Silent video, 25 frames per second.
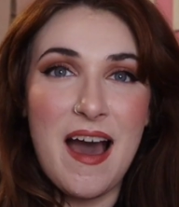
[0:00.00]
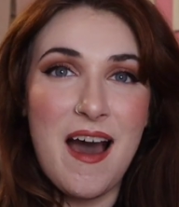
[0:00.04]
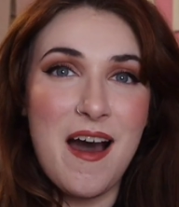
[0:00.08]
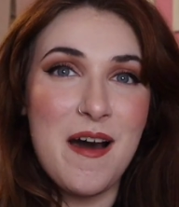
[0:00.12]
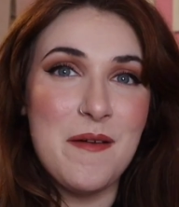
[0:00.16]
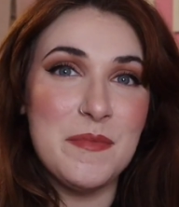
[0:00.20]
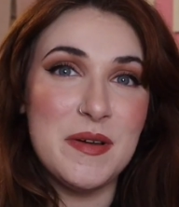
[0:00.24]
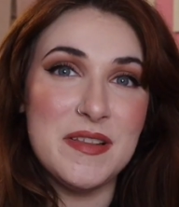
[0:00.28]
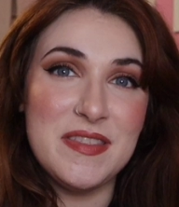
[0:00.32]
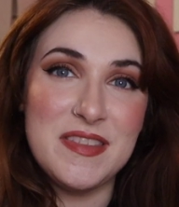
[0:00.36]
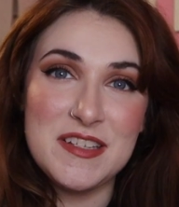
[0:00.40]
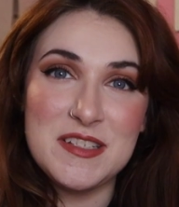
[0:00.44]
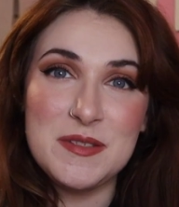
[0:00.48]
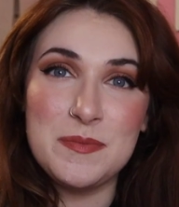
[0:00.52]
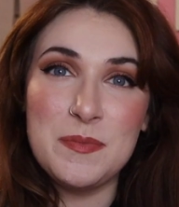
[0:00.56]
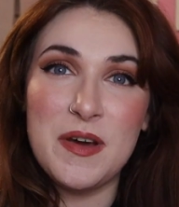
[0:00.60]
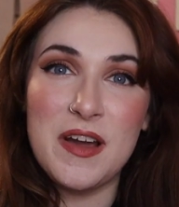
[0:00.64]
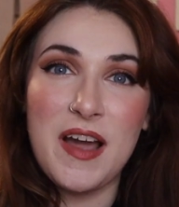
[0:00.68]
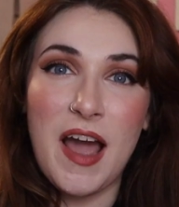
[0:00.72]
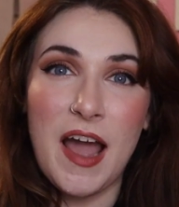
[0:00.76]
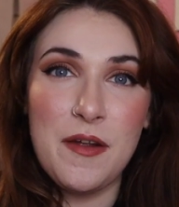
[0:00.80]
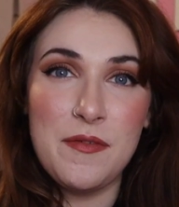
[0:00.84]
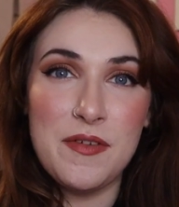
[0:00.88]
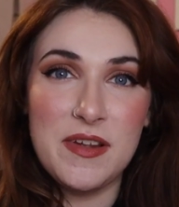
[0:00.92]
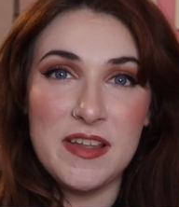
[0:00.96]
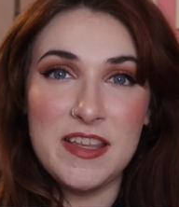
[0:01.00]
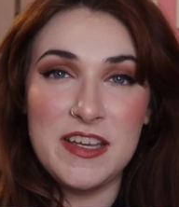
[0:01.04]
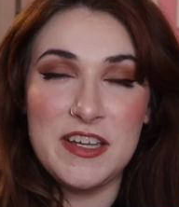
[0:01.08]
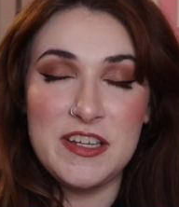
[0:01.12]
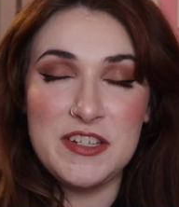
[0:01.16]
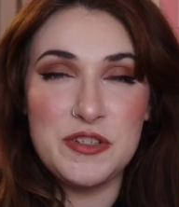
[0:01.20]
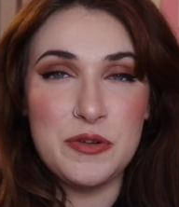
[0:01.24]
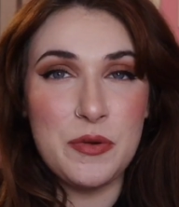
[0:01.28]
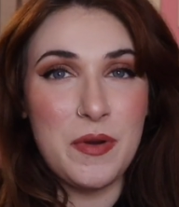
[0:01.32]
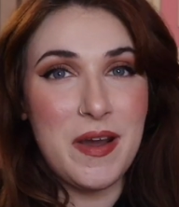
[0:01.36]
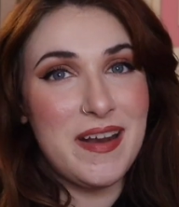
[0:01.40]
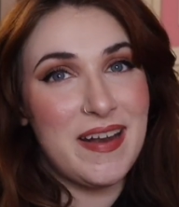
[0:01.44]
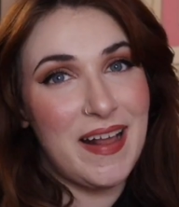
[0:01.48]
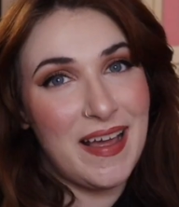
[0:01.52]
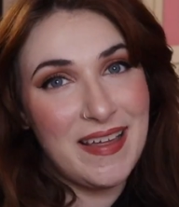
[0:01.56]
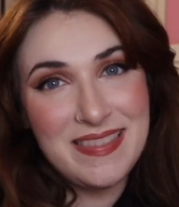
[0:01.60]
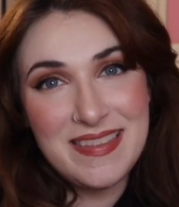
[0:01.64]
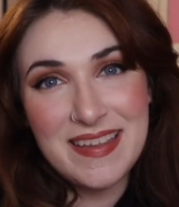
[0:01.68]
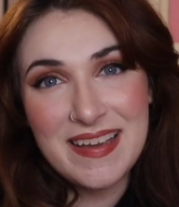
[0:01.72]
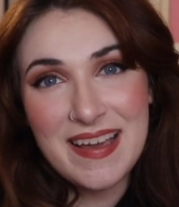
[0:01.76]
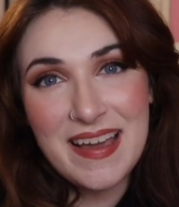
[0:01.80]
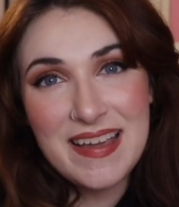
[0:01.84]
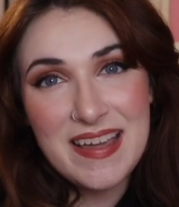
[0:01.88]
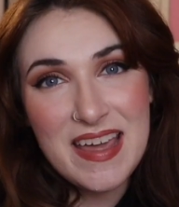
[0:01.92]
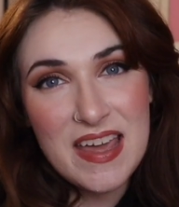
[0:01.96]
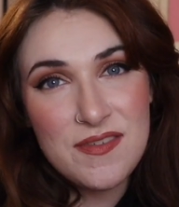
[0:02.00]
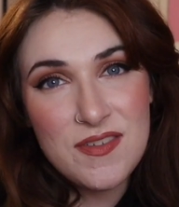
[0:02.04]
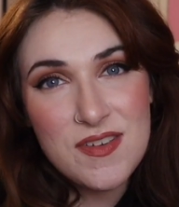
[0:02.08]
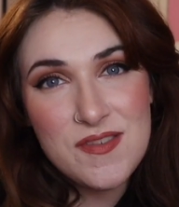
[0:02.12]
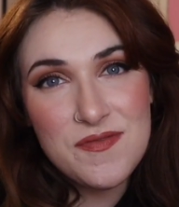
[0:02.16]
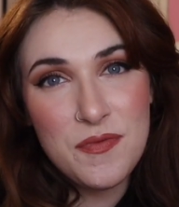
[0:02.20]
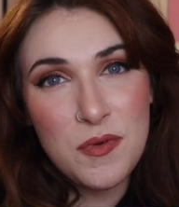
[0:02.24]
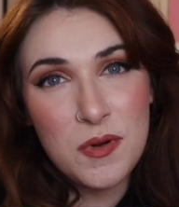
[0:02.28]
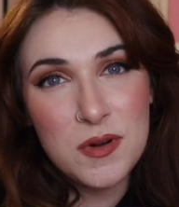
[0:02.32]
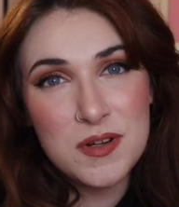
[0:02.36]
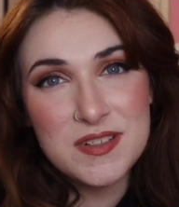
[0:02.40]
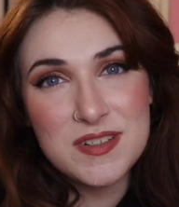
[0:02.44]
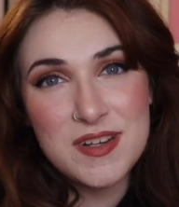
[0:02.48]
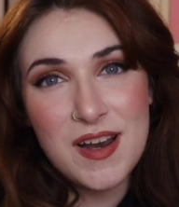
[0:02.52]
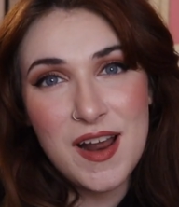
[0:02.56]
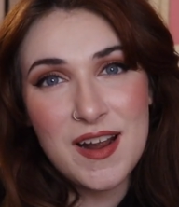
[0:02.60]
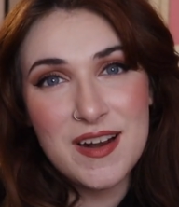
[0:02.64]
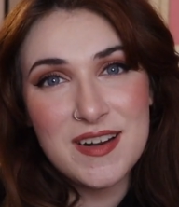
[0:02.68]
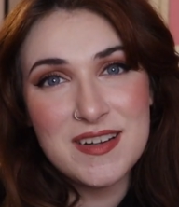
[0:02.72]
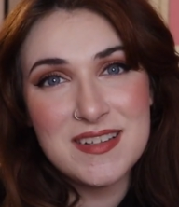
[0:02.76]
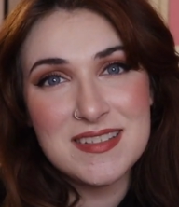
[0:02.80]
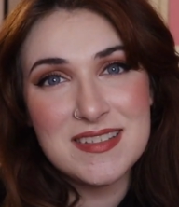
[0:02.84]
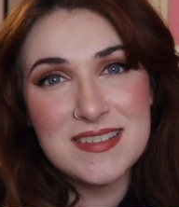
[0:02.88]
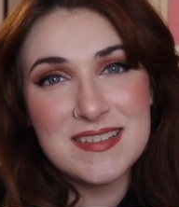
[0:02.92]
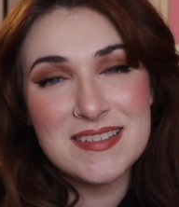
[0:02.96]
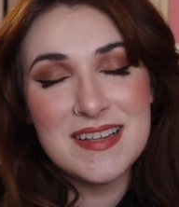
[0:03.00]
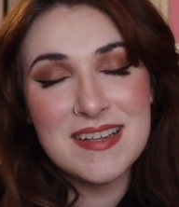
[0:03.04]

But this book I really enjoyed. I think I gave it 4 stars.